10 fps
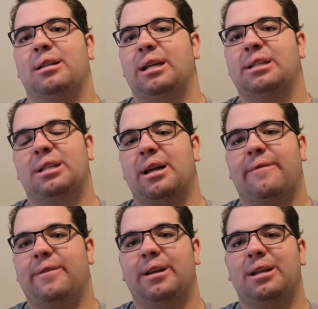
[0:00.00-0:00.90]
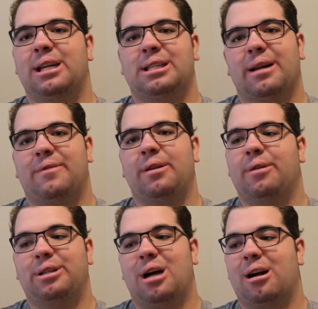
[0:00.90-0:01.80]
It's nothing to
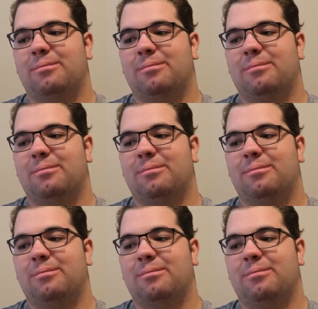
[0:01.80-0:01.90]
really talk